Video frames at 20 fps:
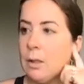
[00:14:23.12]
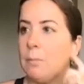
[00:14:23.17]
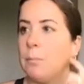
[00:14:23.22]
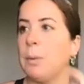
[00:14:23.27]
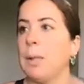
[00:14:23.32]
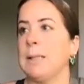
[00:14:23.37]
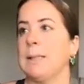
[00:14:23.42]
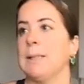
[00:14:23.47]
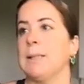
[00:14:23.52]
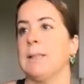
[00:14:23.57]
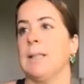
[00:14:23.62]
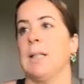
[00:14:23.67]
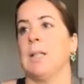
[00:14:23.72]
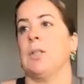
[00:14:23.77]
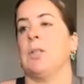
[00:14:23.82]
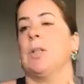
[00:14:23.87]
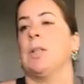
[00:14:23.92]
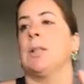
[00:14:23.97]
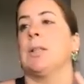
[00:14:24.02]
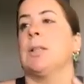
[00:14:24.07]

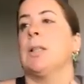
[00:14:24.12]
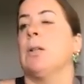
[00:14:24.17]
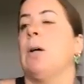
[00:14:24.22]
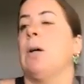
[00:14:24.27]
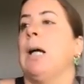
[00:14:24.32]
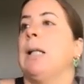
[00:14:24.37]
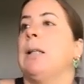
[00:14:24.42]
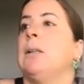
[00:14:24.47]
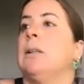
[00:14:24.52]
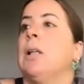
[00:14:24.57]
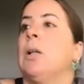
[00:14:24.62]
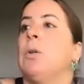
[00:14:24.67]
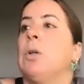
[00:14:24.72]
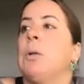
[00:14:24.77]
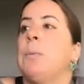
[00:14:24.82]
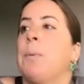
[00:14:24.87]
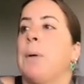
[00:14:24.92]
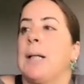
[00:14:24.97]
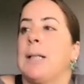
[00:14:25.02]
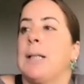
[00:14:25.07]
Presentations. So at lower
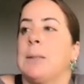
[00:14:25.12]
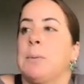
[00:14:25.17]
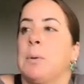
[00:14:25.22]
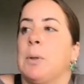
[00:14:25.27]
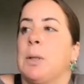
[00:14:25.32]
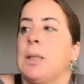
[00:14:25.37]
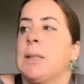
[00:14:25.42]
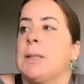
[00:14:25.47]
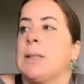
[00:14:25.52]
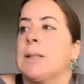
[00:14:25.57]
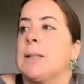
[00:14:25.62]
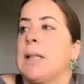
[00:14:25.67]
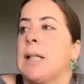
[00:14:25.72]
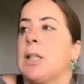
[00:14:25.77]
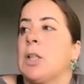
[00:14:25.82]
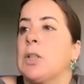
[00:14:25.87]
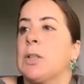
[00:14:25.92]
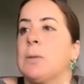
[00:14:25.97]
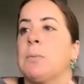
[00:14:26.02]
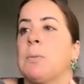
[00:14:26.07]
price points,
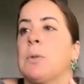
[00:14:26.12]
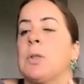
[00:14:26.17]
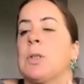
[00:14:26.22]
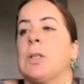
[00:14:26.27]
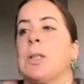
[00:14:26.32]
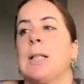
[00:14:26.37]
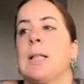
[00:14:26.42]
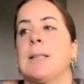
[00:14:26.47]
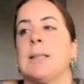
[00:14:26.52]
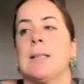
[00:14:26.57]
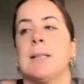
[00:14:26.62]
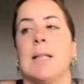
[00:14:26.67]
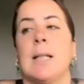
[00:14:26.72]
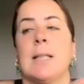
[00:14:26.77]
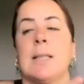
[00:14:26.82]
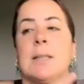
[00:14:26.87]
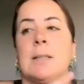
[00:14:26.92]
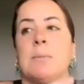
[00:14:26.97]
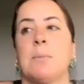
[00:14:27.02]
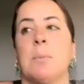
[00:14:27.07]
designers and merchandise
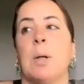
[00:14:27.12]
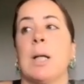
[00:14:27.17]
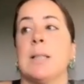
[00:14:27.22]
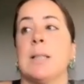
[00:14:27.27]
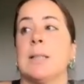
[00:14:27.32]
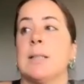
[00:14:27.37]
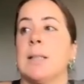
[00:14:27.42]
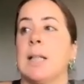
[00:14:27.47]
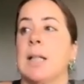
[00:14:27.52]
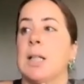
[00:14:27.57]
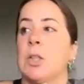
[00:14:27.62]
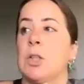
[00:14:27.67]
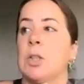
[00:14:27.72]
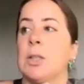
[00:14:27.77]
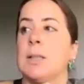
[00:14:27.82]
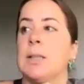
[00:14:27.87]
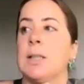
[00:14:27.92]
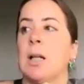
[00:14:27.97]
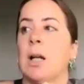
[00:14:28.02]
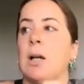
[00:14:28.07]
attend
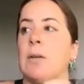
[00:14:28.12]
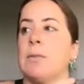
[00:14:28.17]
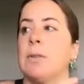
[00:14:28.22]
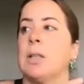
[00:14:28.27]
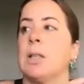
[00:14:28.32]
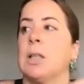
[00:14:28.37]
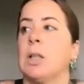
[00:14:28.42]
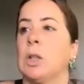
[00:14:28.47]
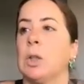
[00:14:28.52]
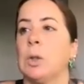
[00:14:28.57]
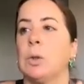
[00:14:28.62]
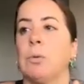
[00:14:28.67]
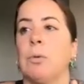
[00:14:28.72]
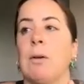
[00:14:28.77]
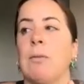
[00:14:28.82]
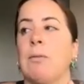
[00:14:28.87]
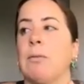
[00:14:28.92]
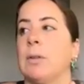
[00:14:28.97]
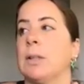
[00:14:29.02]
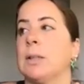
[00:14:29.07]
presentations that often include
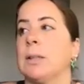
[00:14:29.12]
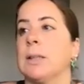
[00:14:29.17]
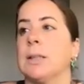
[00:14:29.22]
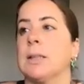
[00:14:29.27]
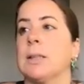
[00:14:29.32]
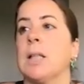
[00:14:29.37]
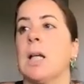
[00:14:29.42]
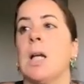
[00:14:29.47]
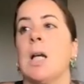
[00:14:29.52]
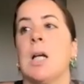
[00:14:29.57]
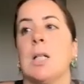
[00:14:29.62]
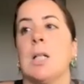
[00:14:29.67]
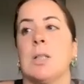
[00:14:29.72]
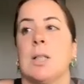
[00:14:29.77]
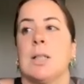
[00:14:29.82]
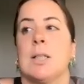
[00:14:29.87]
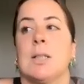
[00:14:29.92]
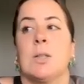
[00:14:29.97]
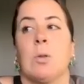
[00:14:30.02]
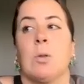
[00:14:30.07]
references
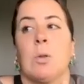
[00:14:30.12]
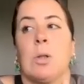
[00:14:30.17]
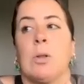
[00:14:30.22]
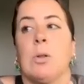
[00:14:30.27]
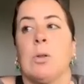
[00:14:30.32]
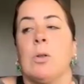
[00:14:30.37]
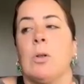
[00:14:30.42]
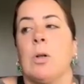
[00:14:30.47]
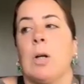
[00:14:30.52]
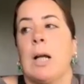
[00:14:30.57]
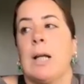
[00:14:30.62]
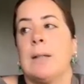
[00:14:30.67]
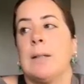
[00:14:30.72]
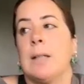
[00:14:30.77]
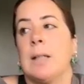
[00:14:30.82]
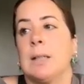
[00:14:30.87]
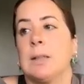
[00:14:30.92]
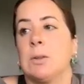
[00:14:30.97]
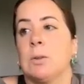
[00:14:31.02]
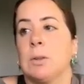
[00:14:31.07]
to historical or
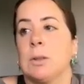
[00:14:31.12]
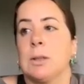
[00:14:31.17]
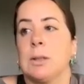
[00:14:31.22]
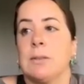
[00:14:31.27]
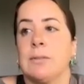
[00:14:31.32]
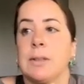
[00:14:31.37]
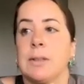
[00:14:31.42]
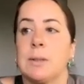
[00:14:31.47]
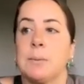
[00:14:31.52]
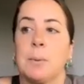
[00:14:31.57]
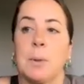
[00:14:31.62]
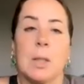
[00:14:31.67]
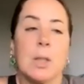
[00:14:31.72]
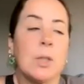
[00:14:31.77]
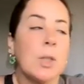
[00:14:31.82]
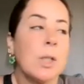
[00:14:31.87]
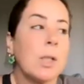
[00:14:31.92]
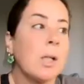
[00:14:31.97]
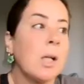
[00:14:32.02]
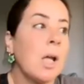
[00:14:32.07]
ethnic sources of
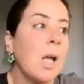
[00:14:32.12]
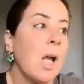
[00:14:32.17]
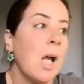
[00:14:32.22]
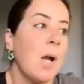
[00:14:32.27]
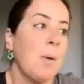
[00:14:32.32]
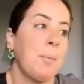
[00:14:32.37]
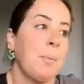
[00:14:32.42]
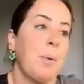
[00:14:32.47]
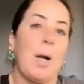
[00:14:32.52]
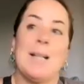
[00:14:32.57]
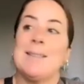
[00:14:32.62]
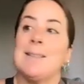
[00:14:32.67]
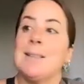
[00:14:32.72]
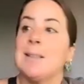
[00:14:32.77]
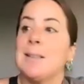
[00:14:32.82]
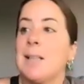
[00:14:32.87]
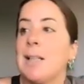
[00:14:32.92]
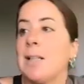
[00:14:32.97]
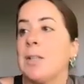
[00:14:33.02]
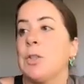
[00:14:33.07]
inspiration.
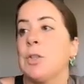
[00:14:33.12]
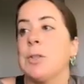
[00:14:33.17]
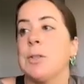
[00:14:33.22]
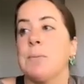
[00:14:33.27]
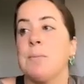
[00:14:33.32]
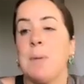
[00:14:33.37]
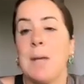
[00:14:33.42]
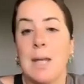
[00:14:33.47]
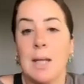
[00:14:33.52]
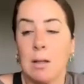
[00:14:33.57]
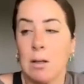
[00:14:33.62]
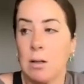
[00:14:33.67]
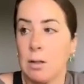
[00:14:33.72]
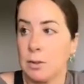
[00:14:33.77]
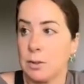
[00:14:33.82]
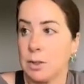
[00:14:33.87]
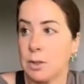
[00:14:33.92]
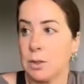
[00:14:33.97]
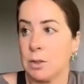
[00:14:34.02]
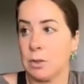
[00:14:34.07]
Presentations may
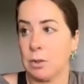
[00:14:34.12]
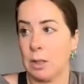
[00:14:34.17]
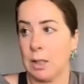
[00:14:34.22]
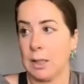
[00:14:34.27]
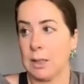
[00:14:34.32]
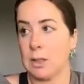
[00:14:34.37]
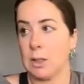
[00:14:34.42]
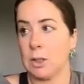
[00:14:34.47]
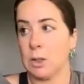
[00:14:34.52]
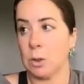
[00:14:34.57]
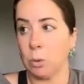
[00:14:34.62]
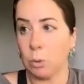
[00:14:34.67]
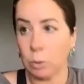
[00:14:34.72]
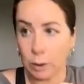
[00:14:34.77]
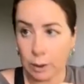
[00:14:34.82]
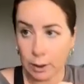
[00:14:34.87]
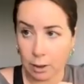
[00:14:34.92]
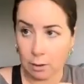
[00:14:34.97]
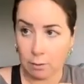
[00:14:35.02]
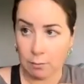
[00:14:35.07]
concentrate
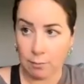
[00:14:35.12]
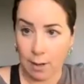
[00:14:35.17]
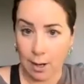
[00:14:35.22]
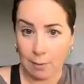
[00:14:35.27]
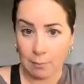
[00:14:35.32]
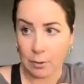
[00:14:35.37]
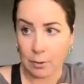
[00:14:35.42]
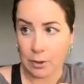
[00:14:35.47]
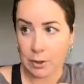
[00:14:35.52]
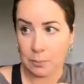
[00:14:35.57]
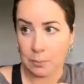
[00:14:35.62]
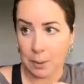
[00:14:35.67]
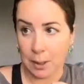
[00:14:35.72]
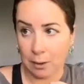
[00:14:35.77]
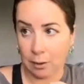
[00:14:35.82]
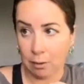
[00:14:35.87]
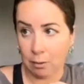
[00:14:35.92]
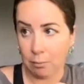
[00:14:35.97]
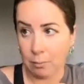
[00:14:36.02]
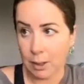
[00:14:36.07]
solely on fabric
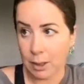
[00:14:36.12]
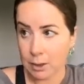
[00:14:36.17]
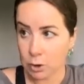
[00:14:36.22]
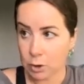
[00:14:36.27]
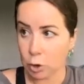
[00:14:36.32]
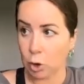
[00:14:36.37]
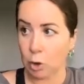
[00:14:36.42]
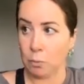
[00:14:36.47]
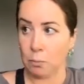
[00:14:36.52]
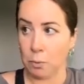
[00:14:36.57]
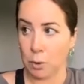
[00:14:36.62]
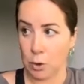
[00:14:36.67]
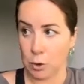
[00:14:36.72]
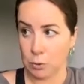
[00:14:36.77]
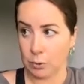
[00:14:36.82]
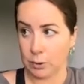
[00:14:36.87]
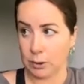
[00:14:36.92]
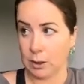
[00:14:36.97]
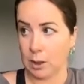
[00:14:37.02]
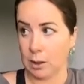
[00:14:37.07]
development or merge
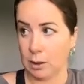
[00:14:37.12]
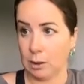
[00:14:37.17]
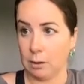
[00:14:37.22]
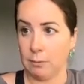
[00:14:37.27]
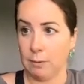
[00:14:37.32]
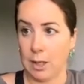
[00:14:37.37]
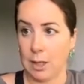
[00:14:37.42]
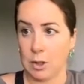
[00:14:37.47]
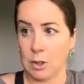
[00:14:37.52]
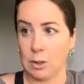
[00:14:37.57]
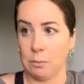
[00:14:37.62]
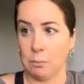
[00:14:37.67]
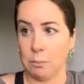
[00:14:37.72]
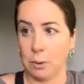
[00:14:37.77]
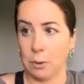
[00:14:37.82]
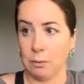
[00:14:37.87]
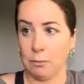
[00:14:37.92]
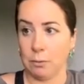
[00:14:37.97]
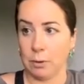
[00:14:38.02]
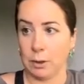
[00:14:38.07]
with color, fashion, and
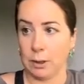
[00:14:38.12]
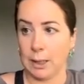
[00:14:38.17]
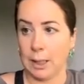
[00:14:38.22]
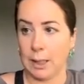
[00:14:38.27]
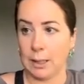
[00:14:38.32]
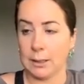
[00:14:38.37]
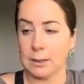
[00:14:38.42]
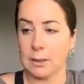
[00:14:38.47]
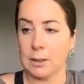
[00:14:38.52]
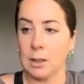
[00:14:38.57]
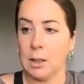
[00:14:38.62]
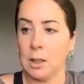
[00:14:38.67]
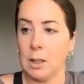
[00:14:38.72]
print forecasts.